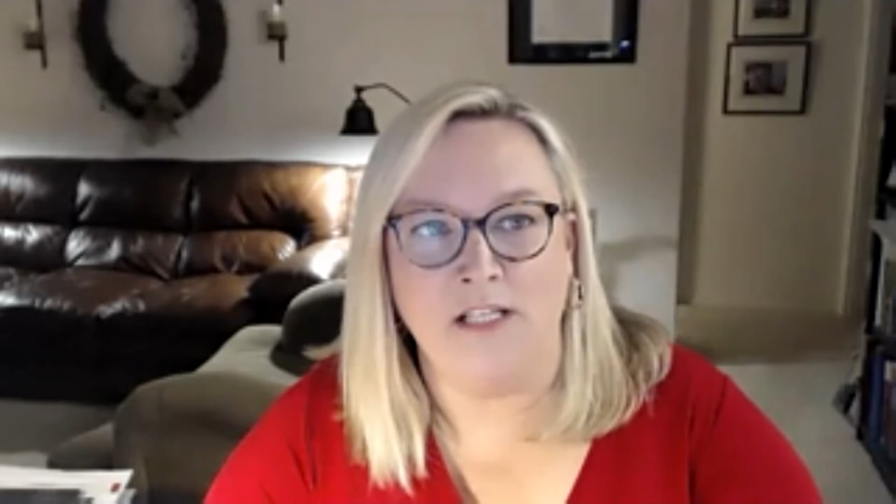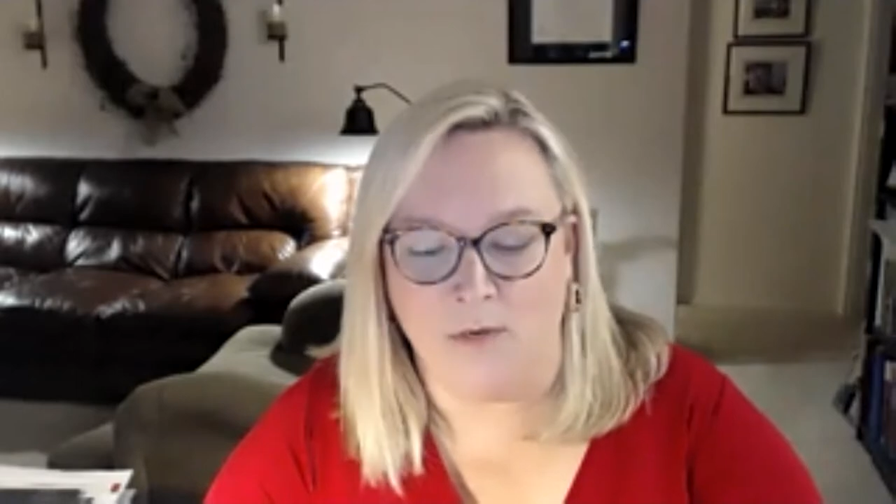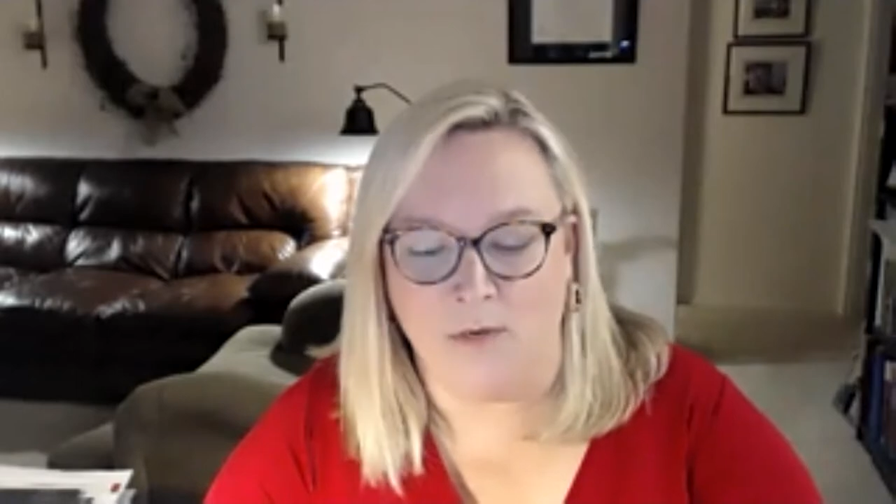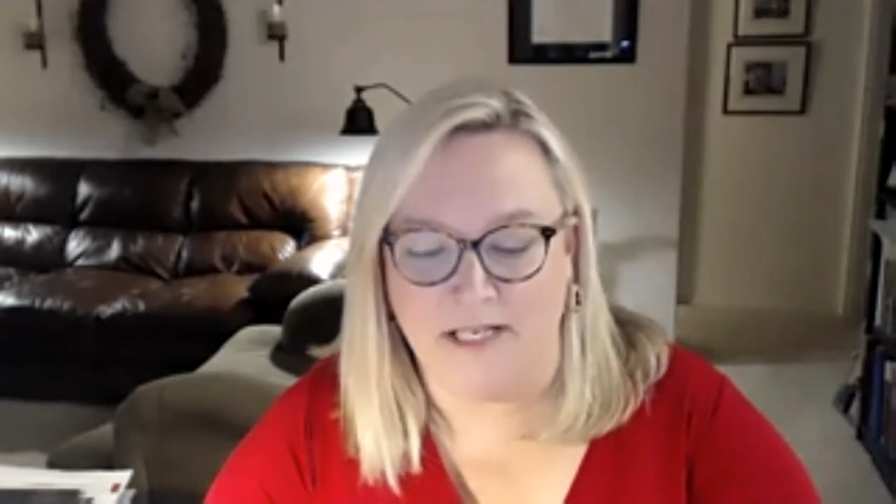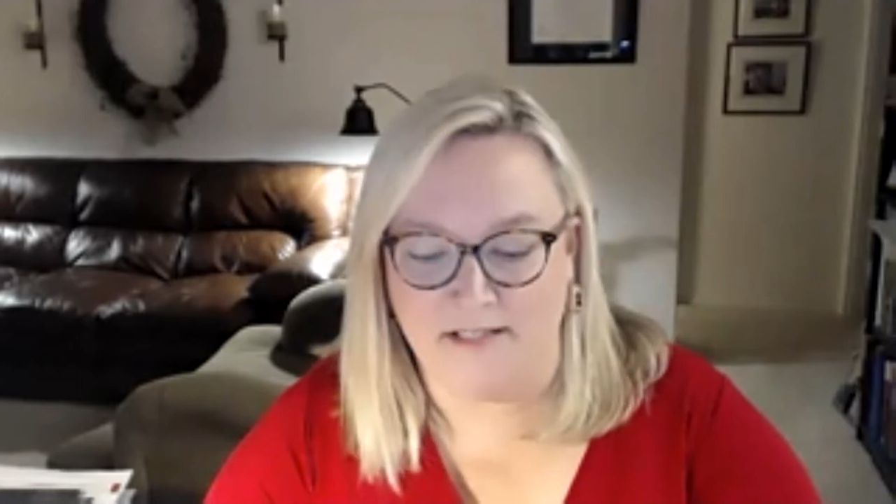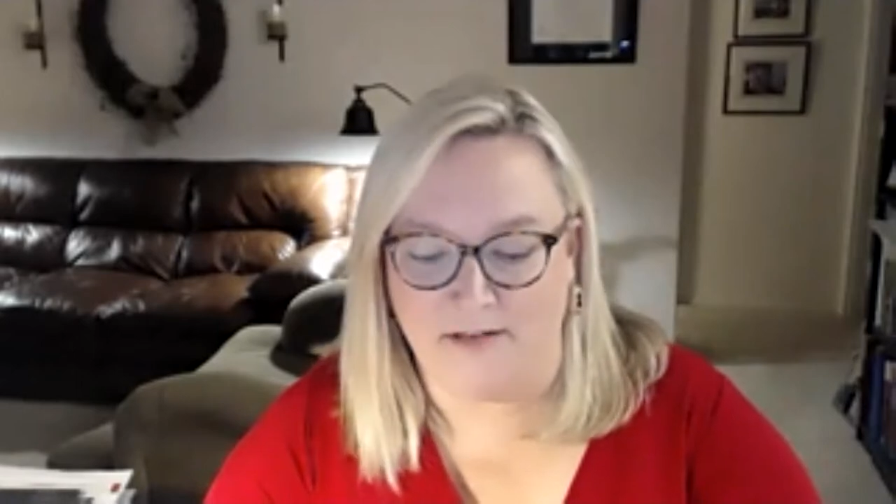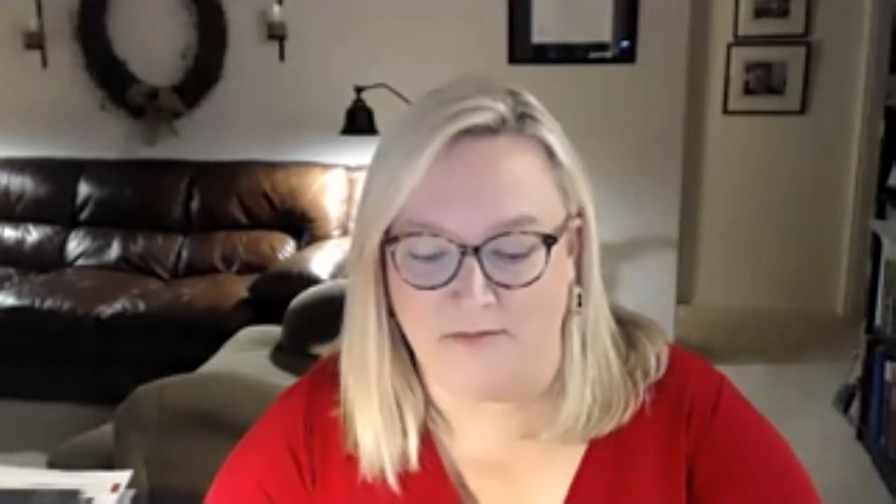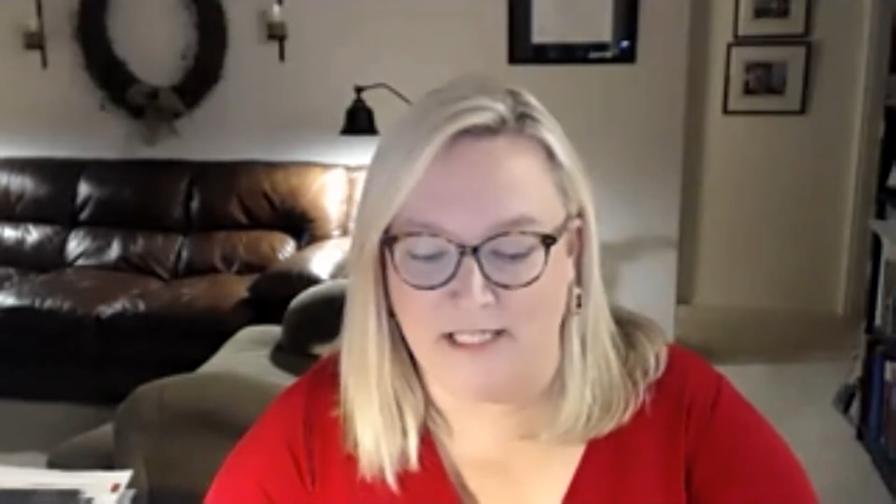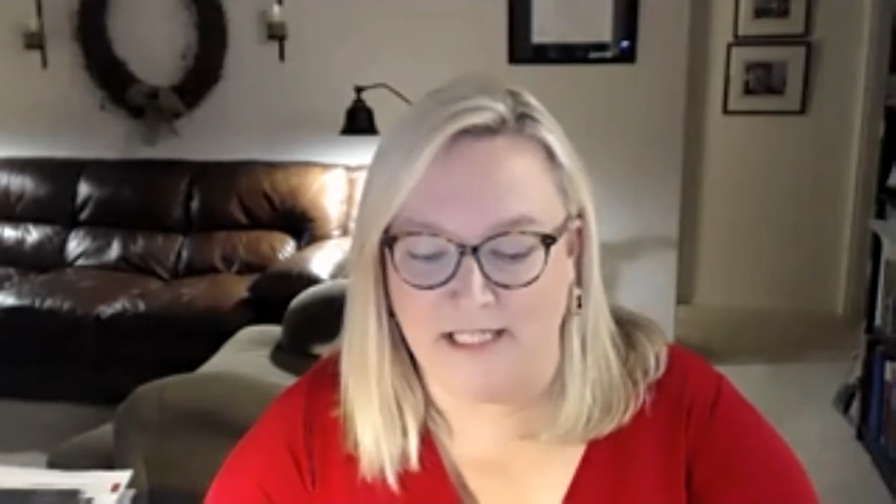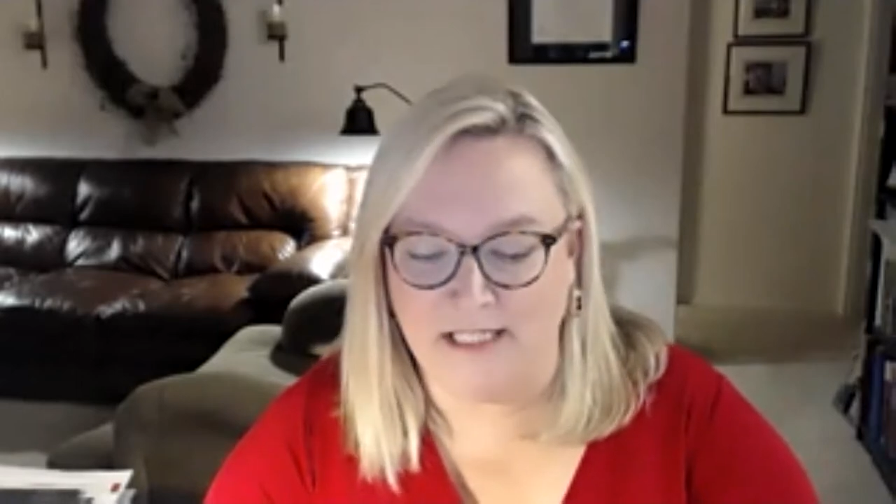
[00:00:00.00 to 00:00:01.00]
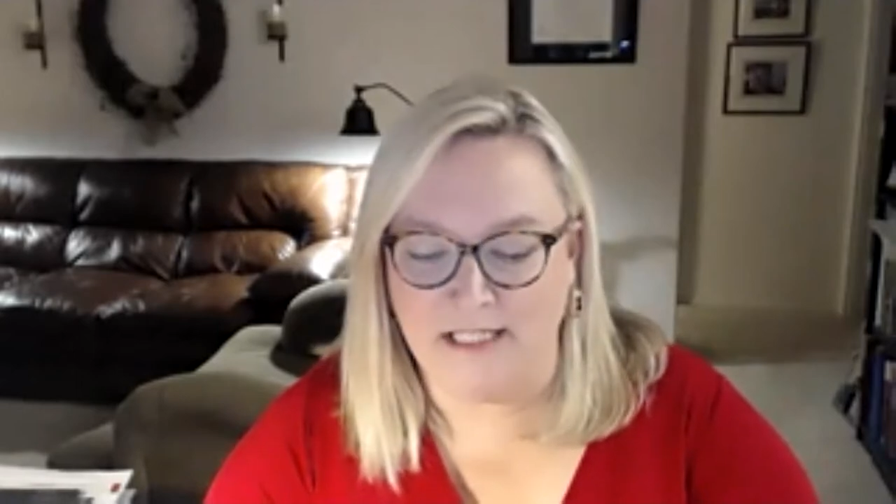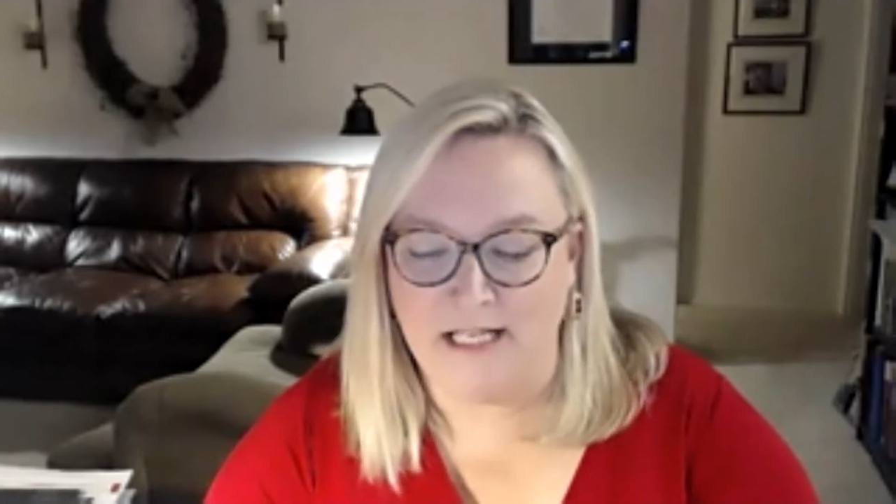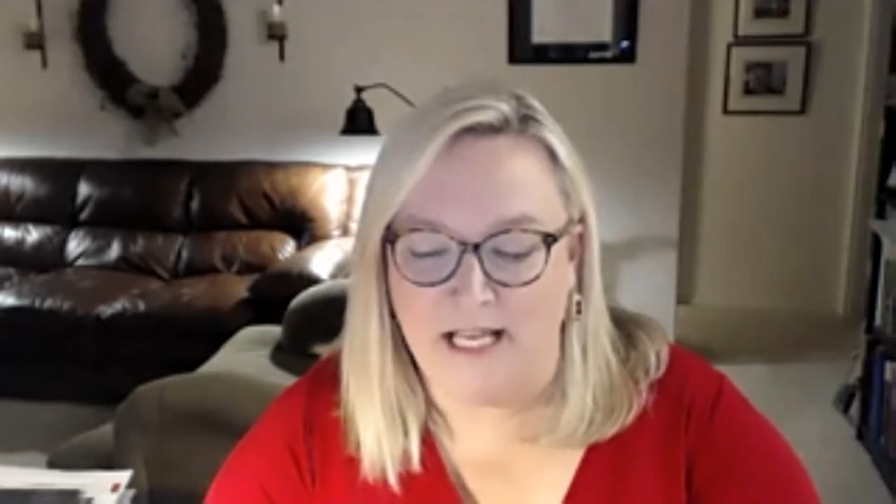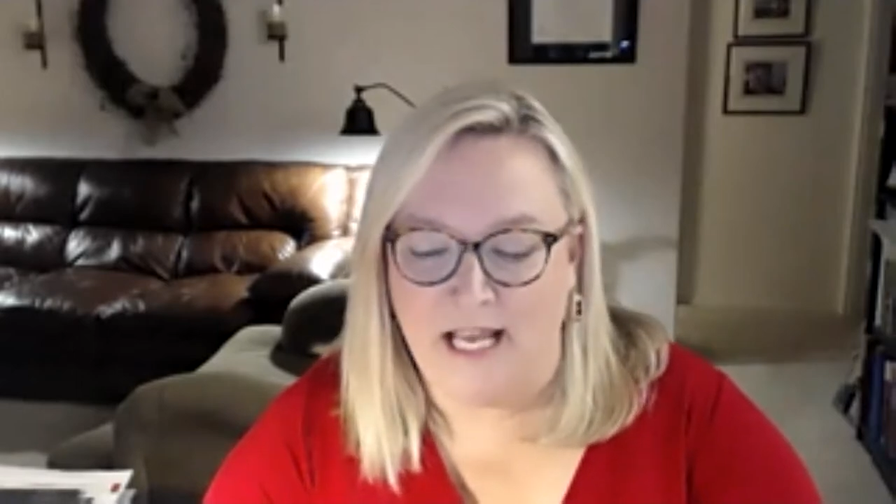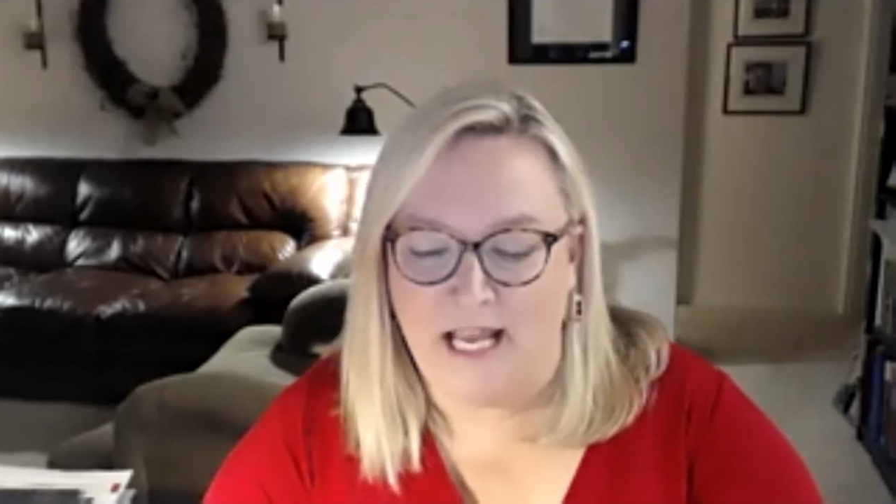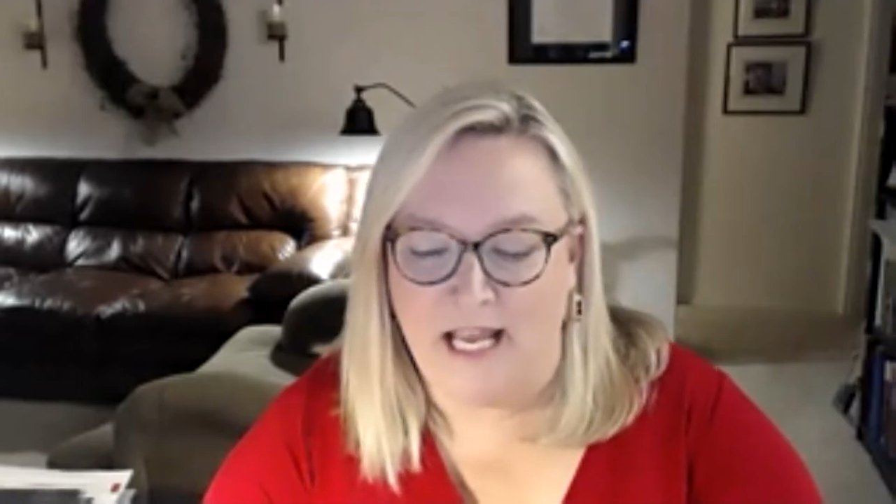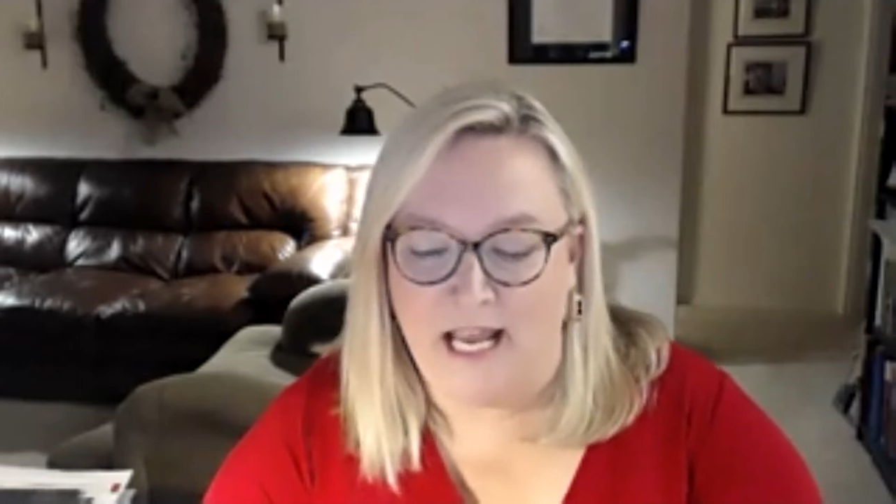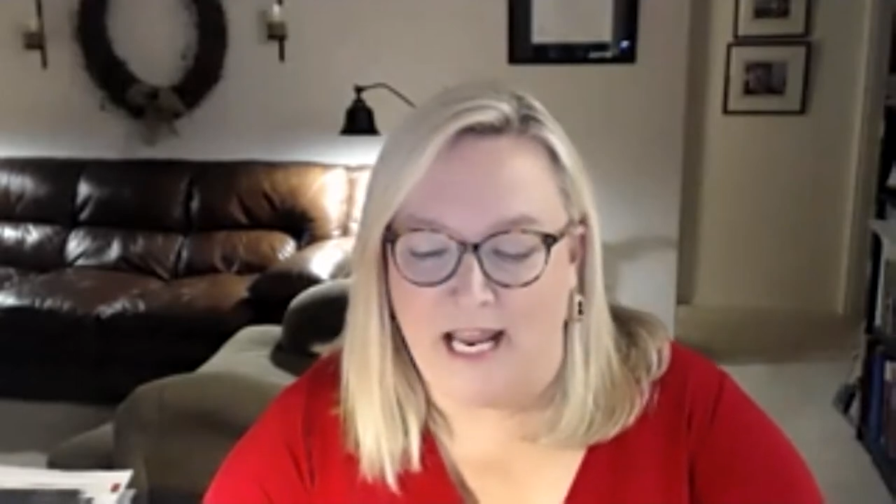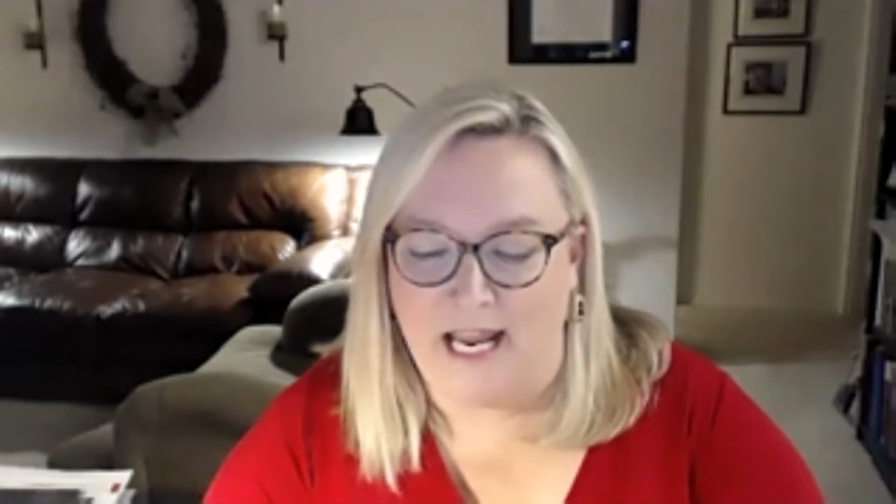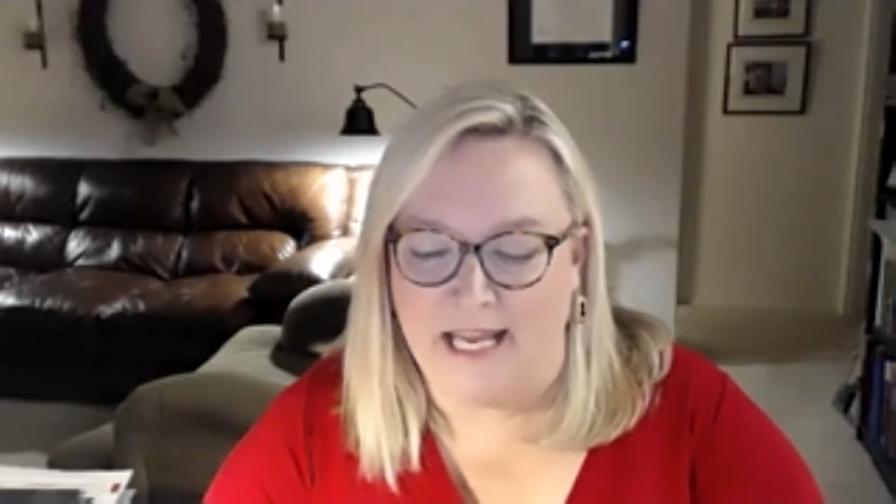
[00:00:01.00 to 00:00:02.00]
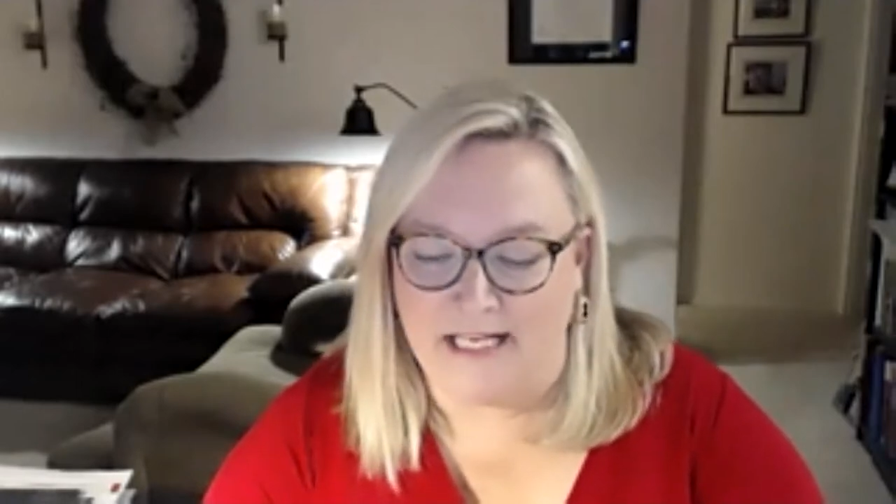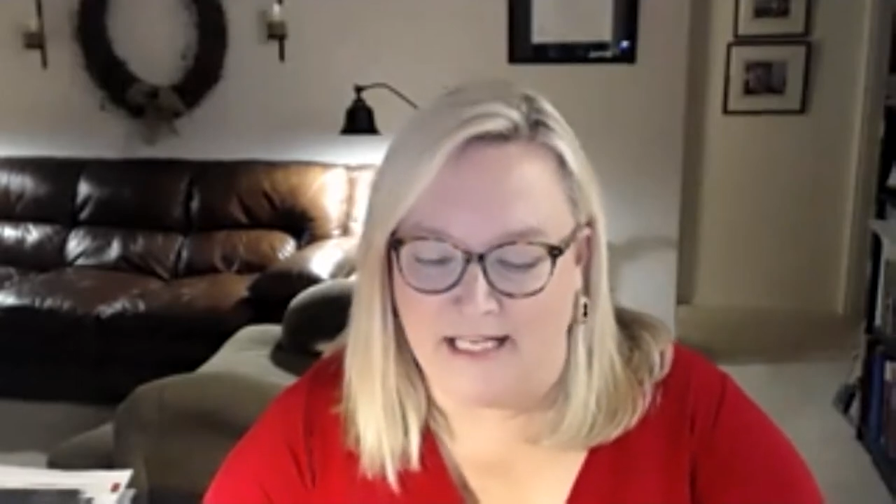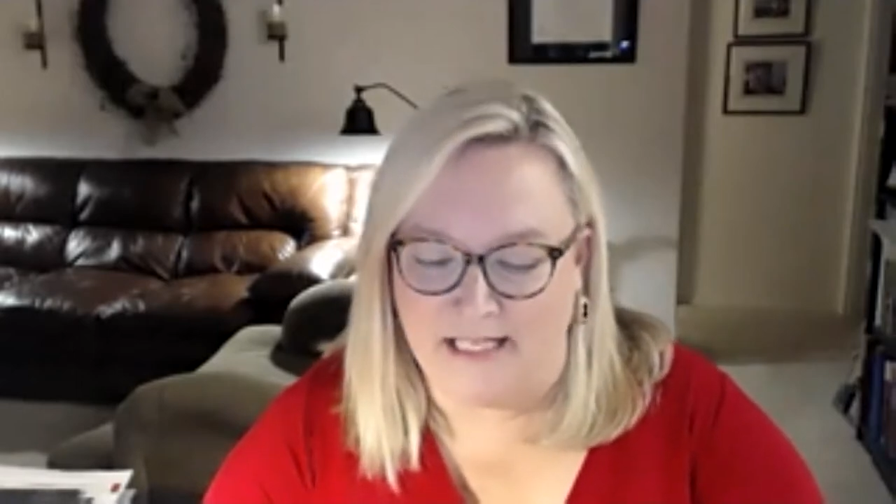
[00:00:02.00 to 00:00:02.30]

Association in 2017.